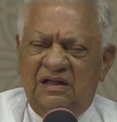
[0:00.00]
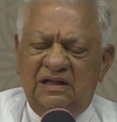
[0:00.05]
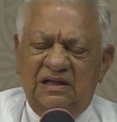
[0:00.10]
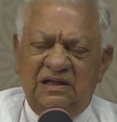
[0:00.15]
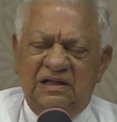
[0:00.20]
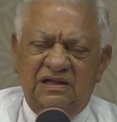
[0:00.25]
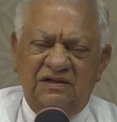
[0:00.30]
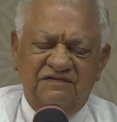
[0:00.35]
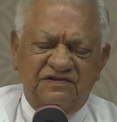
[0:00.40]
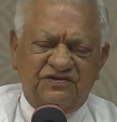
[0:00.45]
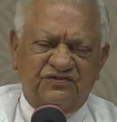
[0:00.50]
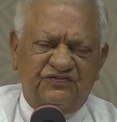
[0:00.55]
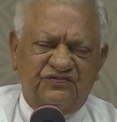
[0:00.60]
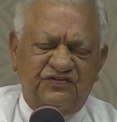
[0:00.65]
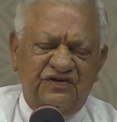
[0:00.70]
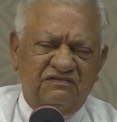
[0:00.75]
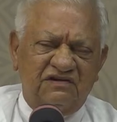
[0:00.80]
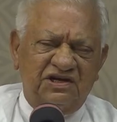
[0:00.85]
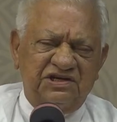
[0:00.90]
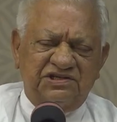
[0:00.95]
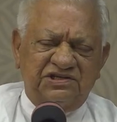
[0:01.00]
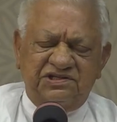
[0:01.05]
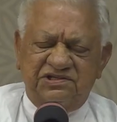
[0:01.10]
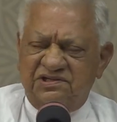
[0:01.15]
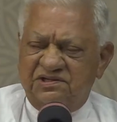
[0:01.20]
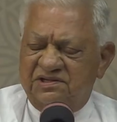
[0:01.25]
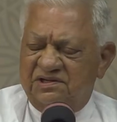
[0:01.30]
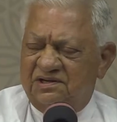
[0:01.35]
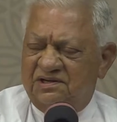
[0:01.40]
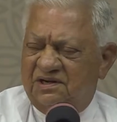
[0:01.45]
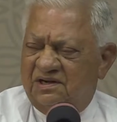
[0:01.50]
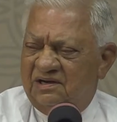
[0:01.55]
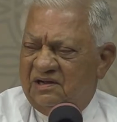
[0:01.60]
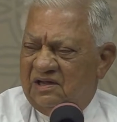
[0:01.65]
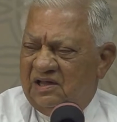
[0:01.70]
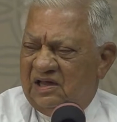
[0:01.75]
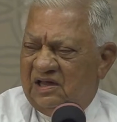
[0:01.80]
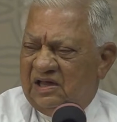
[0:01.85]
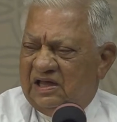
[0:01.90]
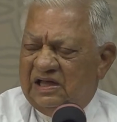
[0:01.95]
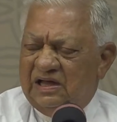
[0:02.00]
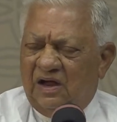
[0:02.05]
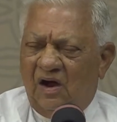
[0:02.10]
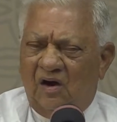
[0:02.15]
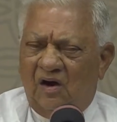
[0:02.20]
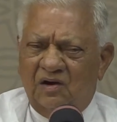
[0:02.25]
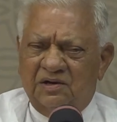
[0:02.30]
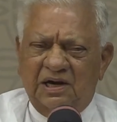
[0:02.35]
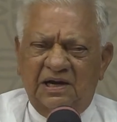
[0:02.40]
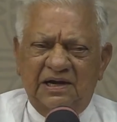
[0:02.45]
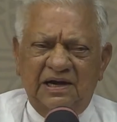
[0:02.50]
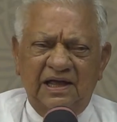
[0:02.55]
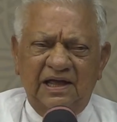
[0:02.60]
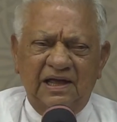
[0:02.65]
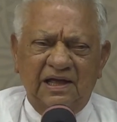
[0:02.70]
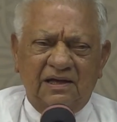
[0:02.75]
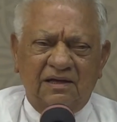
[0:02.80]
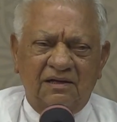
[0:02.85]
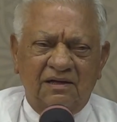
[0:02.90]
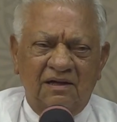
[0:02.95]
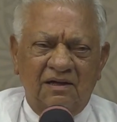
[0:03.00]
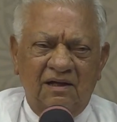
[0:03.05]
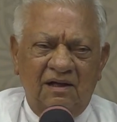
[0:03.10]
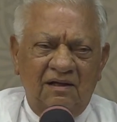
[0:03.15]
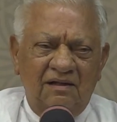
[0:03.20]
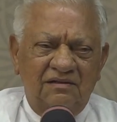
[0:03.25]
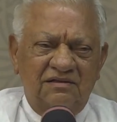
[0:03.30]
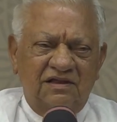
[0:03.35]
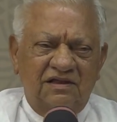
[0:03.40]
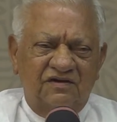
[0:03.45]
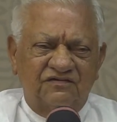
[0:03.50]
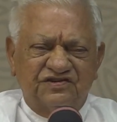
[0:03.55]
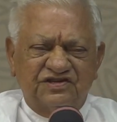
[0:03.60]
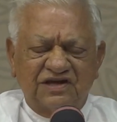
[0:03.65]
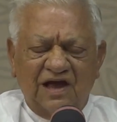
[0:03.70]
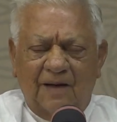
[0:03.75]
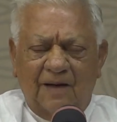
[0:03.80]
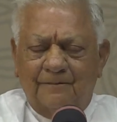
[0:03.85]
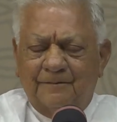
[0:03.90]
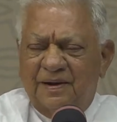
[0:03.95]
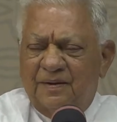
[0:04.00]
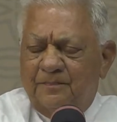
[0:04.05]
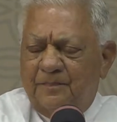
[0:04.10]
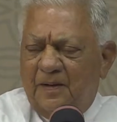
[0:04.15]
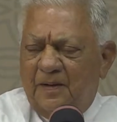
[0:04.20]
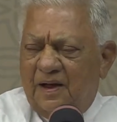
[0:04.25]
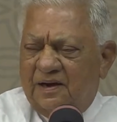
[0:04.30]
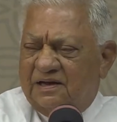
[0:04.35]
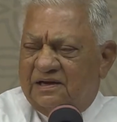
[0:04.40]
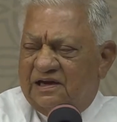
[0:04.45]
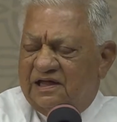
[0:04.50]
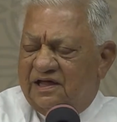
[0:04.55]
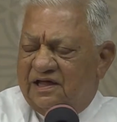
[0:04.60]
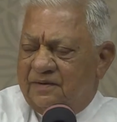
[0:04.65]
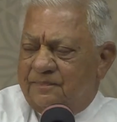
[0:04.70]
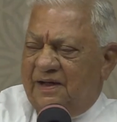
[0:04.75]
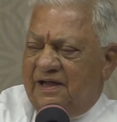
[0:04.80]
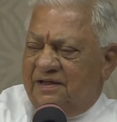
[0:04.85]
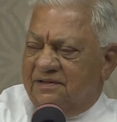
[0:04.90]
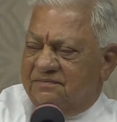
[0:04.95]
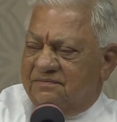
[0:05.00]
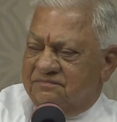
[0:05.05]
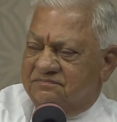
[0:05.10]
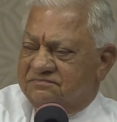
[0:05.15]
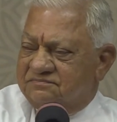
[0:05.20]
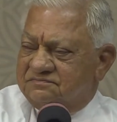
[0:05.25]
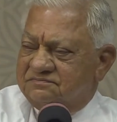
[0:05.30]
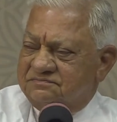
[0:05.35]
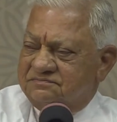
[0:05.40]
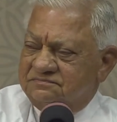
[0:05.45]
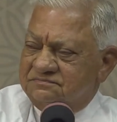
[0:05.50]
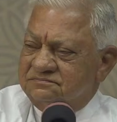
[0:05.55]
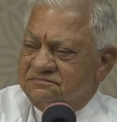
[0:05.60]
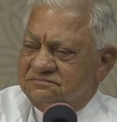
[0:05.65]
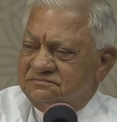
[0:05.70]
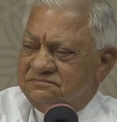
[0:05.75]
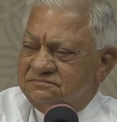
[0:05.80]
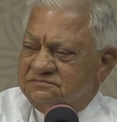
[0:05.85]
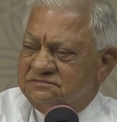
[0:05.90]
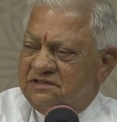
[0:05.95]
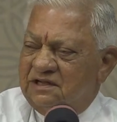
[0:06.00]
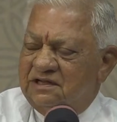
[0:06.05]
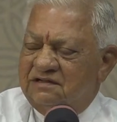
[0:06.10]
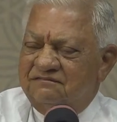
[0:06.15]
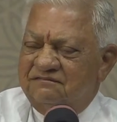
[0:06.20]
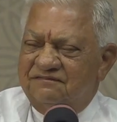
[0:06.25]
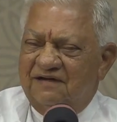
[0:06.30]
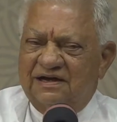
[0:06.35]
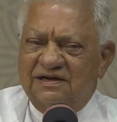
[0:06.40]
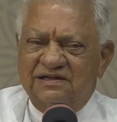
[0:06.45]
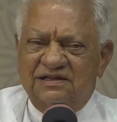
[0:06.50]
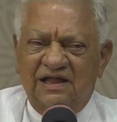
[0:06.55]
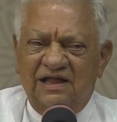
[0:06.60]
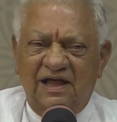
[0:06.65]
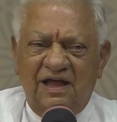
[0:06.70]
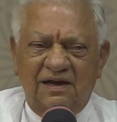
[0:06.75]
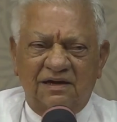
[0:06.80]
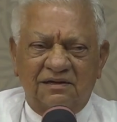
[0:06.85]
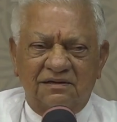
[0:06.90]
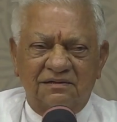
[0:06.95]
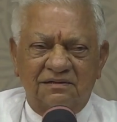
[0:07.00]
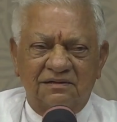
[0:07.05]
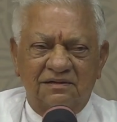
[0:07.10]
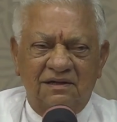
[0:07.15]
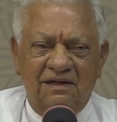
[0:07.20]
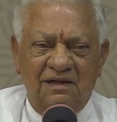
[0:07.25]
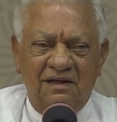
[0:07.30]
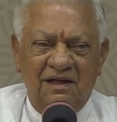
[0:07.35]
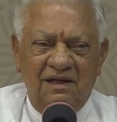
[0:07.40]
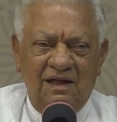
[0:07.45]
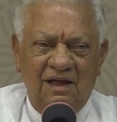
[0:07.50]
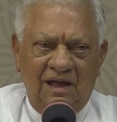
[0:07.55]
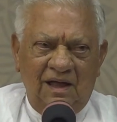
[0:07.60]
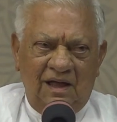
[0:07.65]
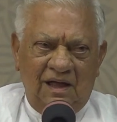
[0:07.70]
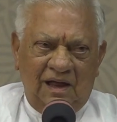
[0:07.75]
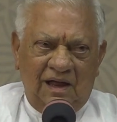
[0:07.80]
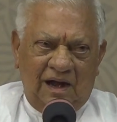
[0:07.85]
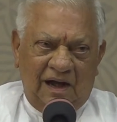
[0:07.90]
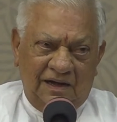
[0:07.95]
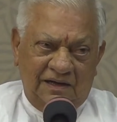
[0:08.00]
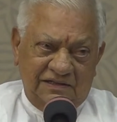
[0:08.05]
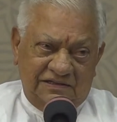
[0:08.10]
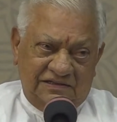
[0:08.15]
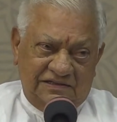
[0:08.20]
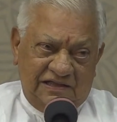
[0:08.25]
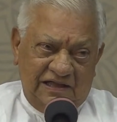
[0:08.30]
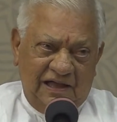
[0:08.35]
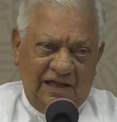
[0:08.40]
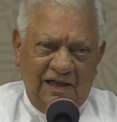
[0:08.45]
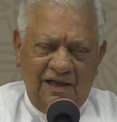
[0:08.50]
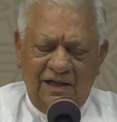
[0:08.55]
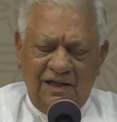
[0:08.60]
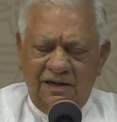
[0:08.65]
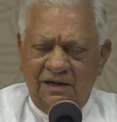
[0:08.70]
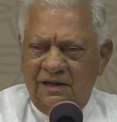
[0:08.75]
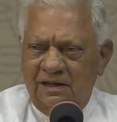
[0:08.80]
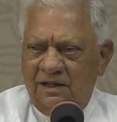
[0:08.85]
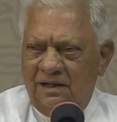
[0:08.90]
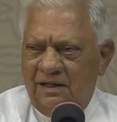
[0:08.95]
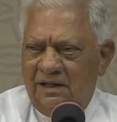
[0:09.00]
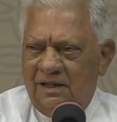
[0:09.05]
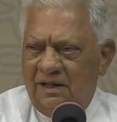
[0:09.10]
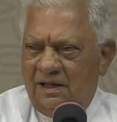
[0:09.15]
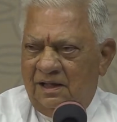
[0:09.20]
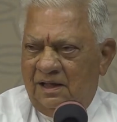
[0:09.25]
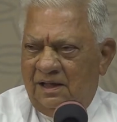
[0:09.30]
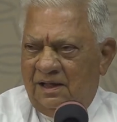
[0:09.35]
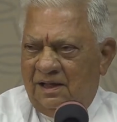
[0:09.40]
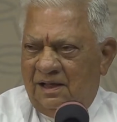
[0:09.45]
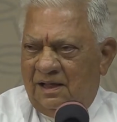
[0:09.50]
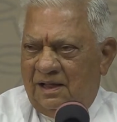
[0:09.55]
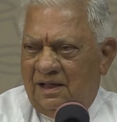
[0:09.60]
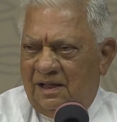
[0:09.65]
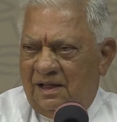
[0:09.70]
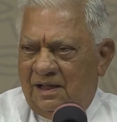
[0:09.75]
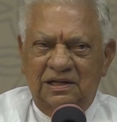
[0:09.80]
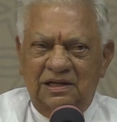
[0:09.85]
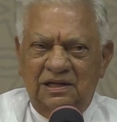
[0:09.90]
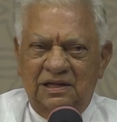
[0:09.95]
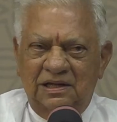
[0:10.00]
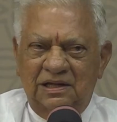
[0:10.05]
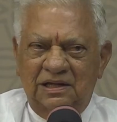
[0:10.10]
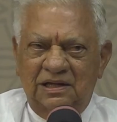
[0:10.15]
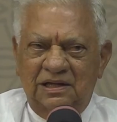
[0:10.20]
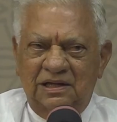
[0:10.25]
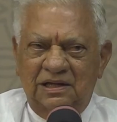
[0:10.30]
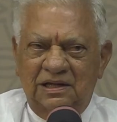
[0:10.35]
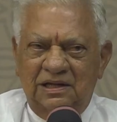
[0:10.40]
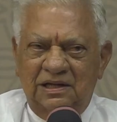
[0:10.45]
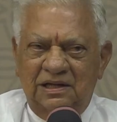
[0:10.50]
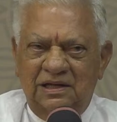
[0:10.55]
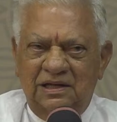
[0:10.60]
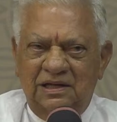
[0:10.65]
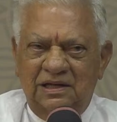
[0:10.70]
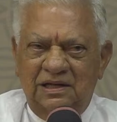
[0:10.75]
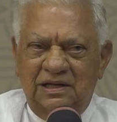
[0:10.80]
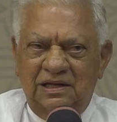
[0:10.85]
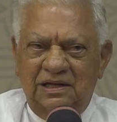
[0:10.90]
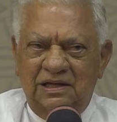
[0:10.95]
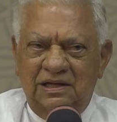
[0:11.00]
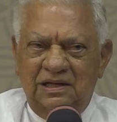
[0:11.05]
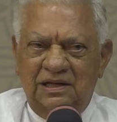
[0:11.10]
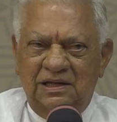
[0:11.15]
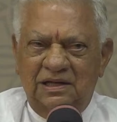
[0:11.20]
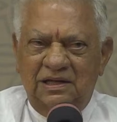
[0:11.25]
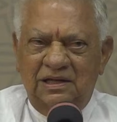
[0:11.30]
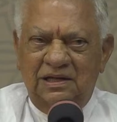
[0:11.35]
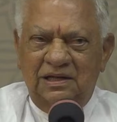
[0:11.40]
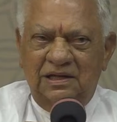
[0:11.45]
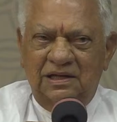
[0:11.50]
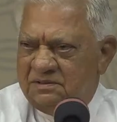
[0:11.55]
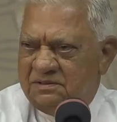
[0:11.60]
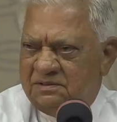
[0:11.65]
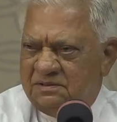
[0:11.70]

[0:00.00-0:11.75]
He was feverish. He got headache. There was Kabban Park nearby. He went there. And there he found the diamond necklace.